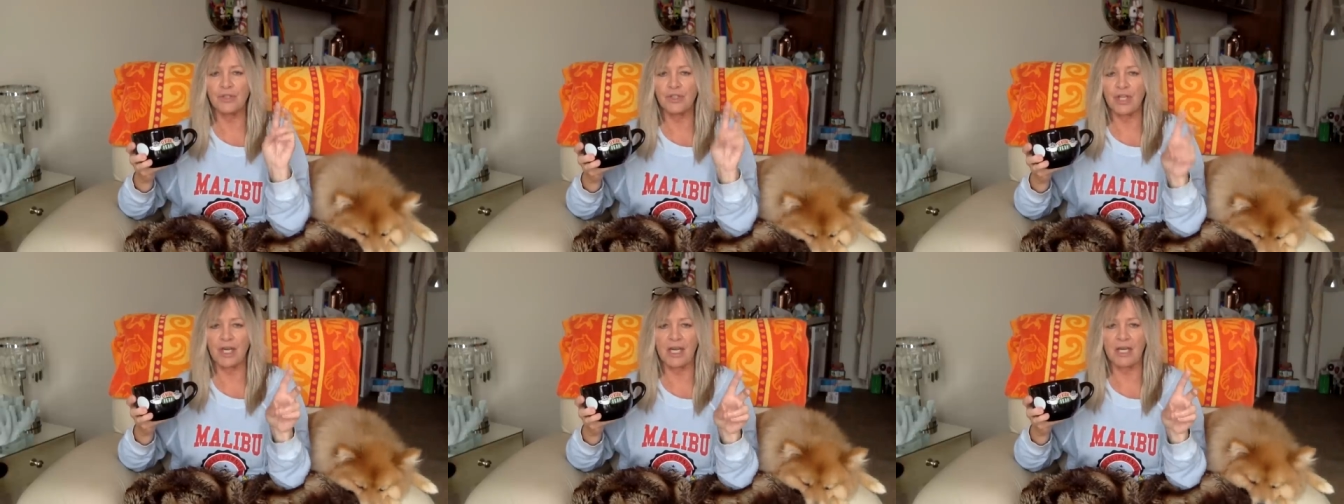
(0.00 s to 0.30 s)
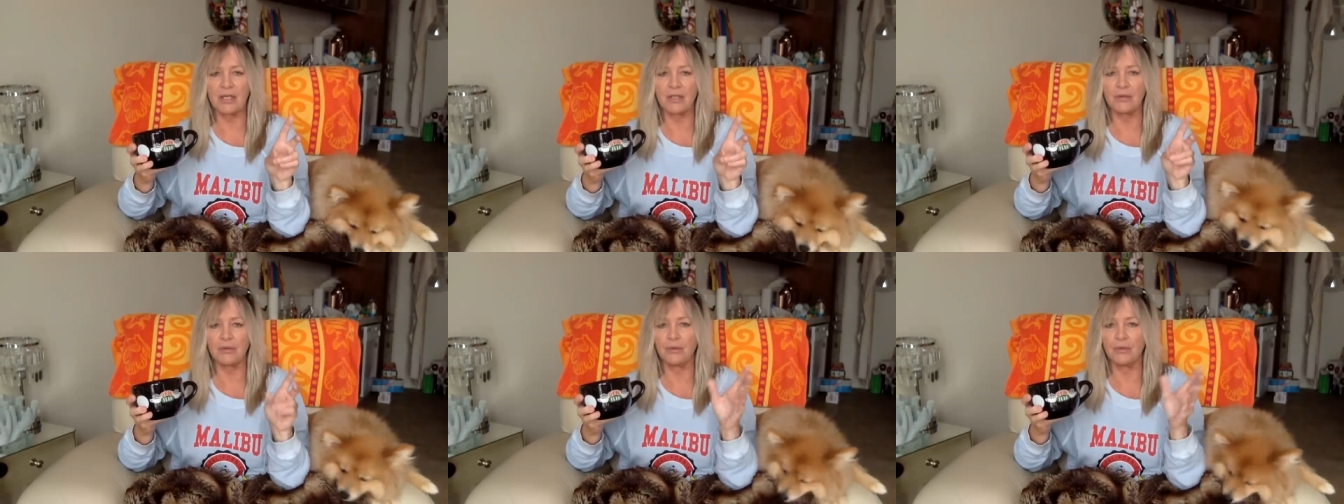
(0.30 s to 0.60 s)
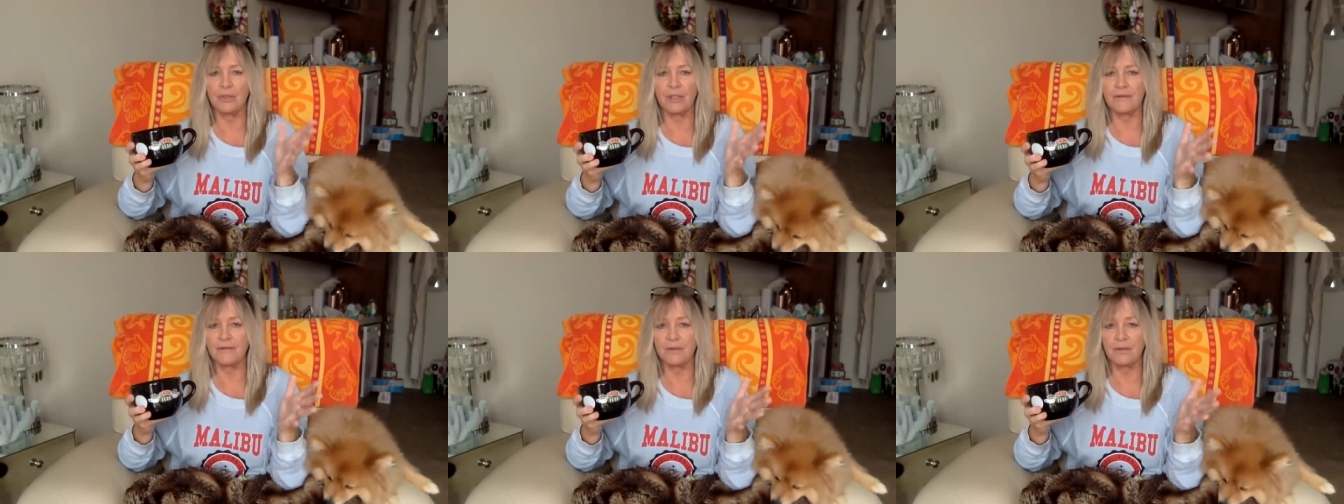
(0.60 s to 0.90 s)
channel,
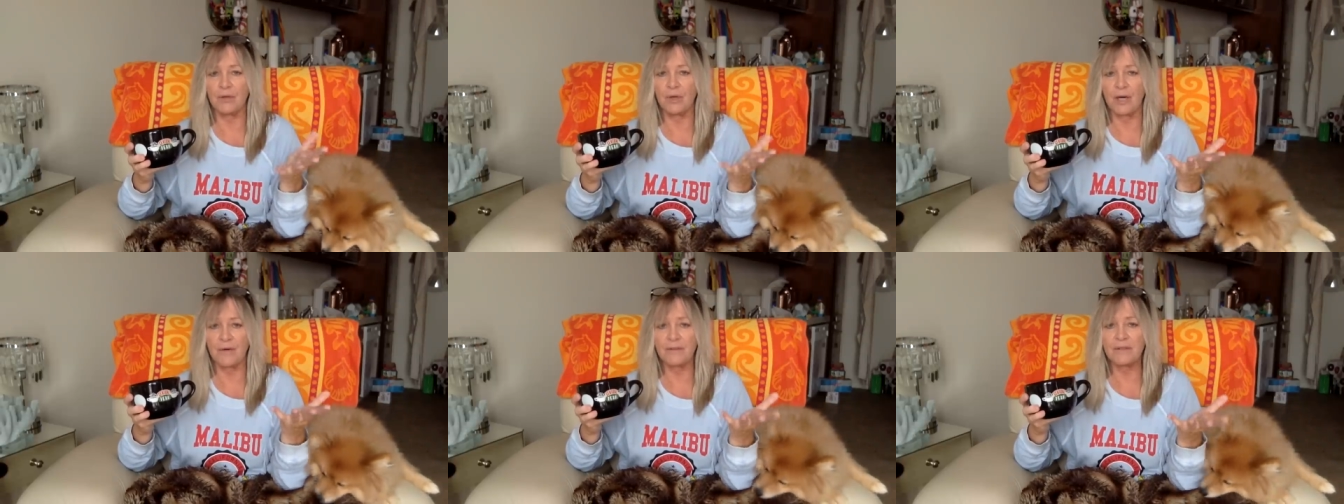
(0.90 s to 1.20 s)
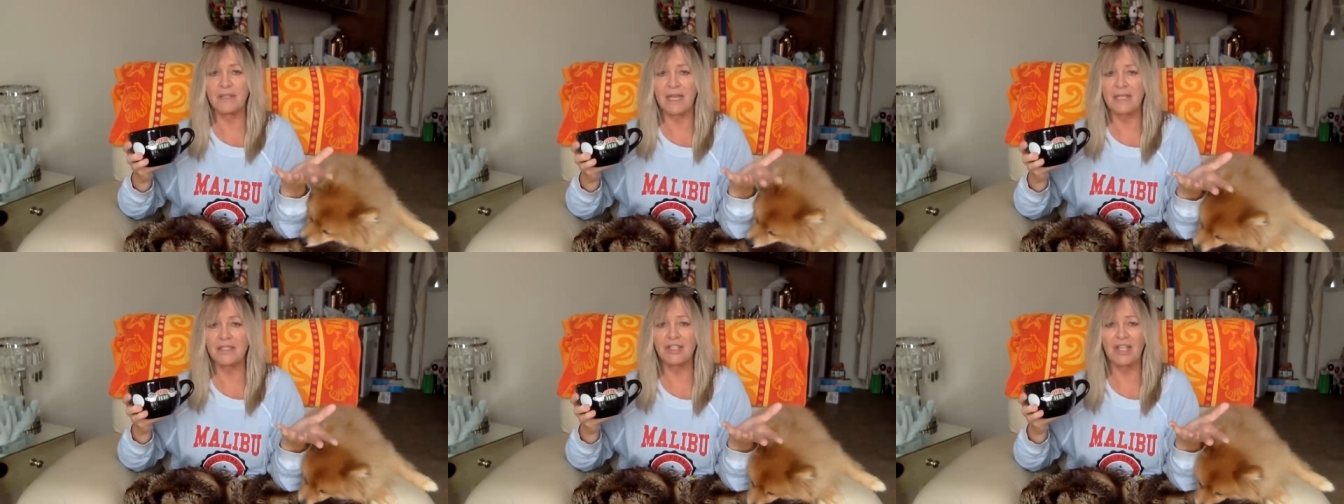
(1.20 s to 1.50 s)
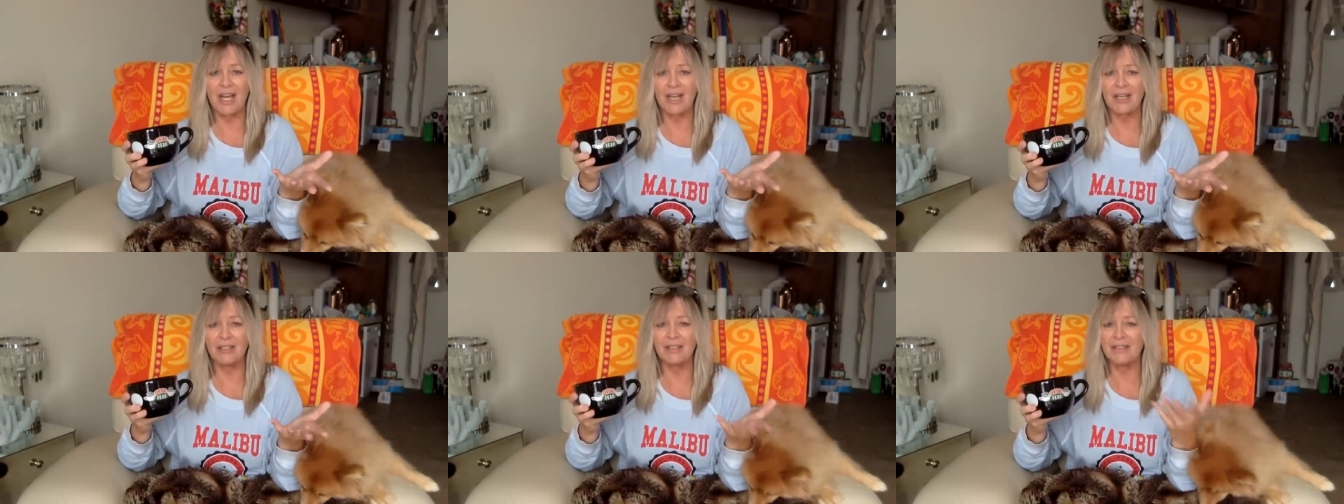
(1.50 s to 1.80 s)
whoever, whoever's that
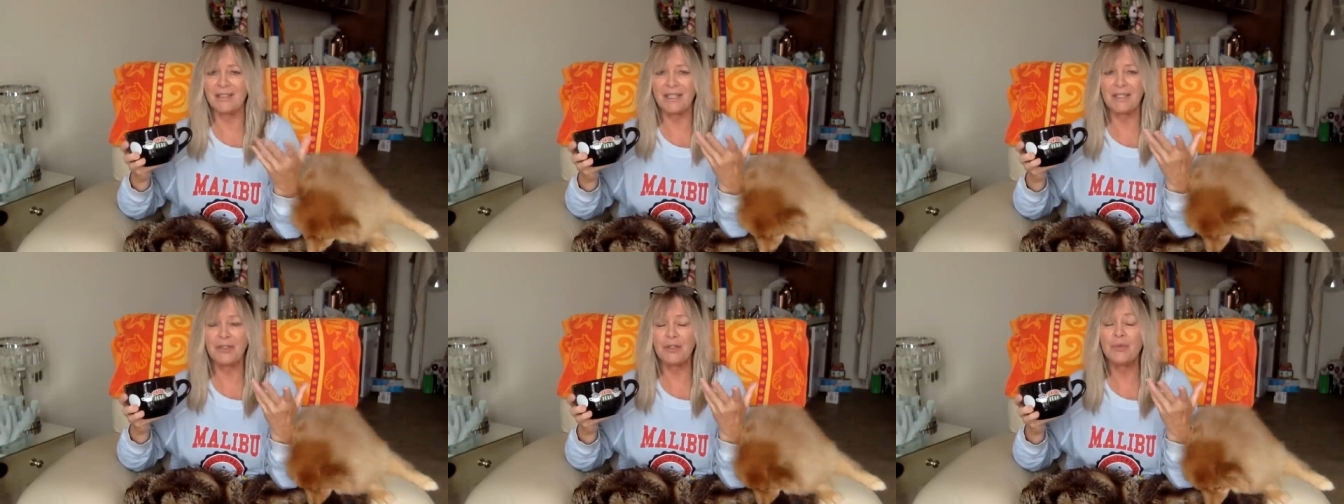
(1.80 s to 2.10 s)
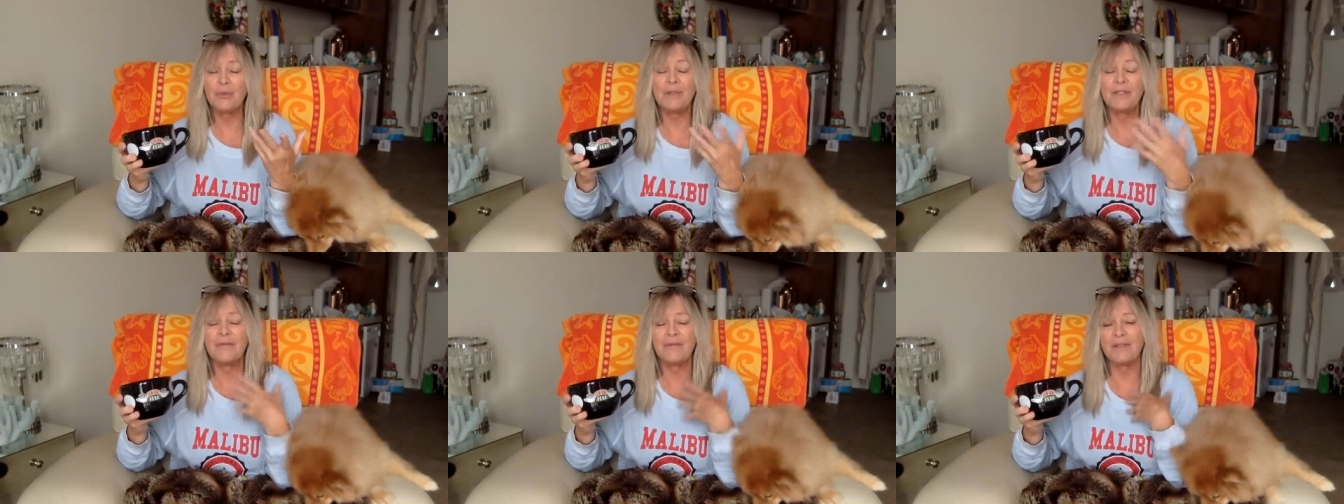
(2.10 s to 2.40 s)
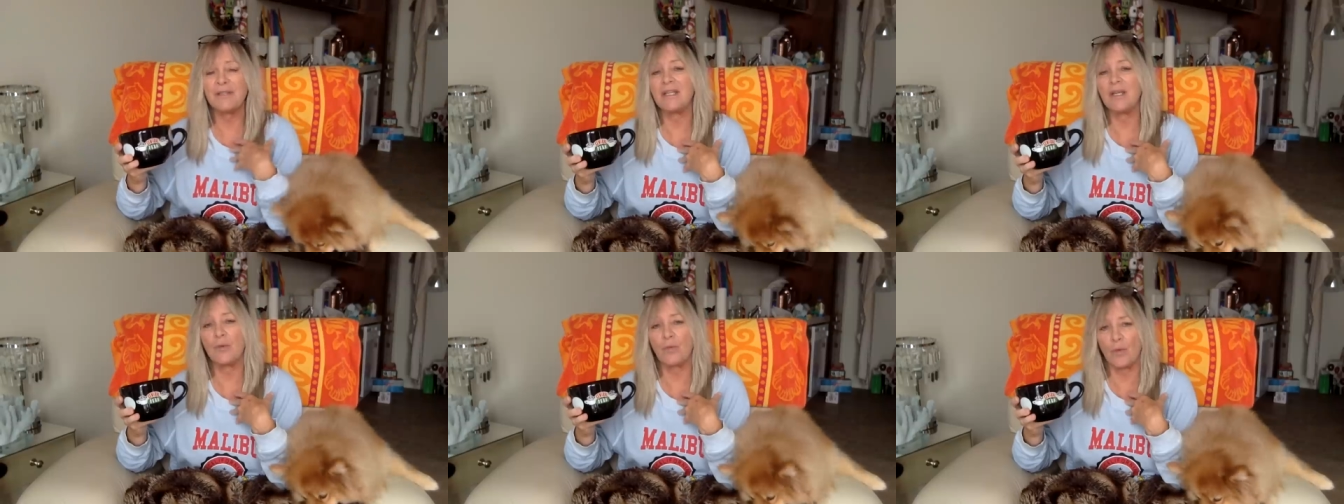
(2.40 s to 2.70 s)
channel is, they can do
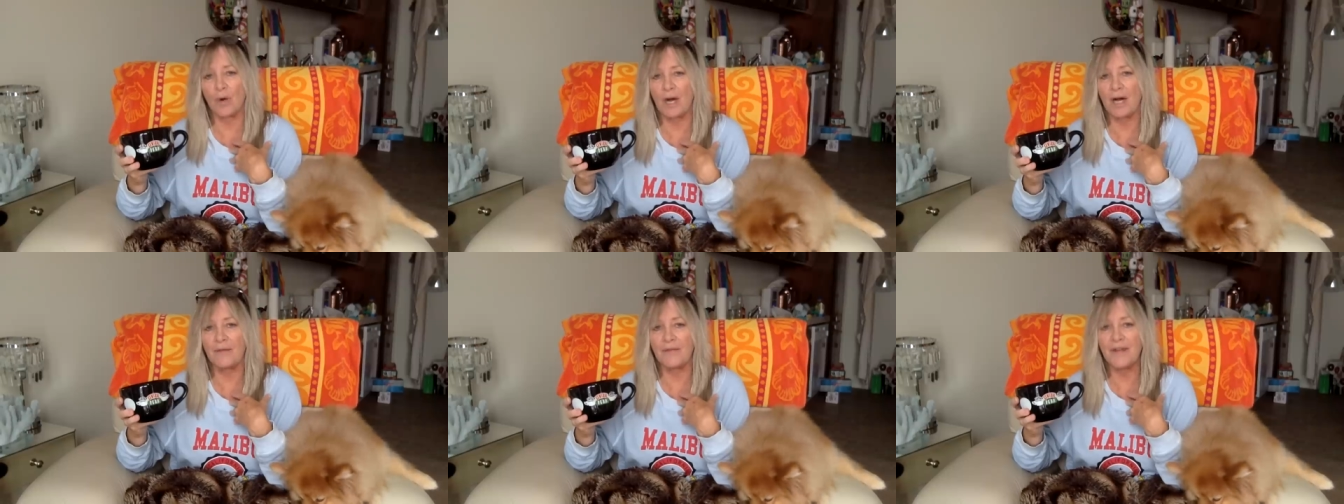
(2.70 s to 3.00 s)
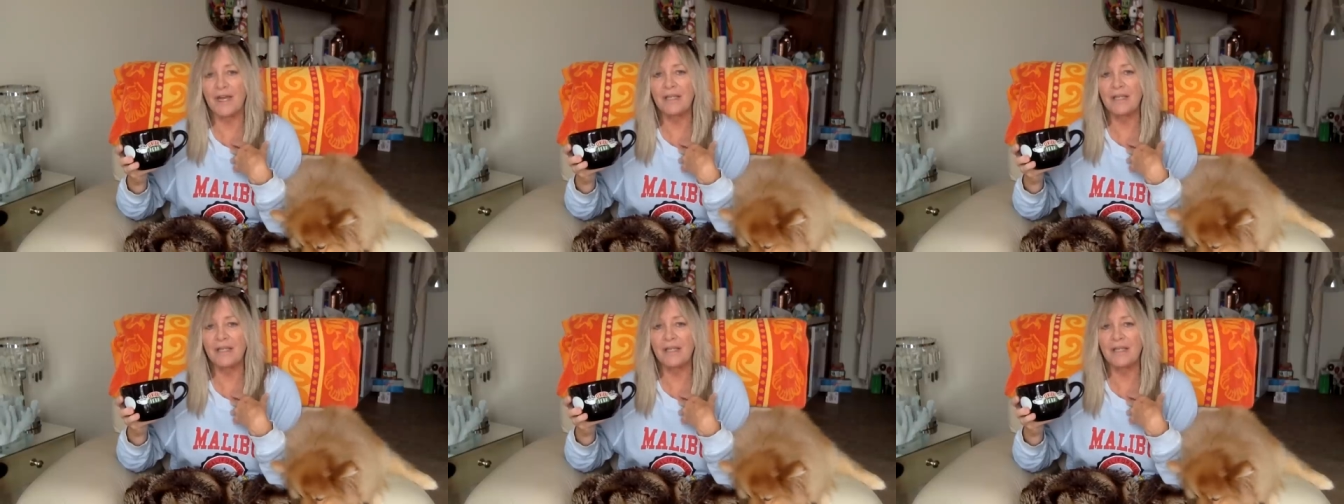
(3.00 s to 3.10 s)
whatever they want.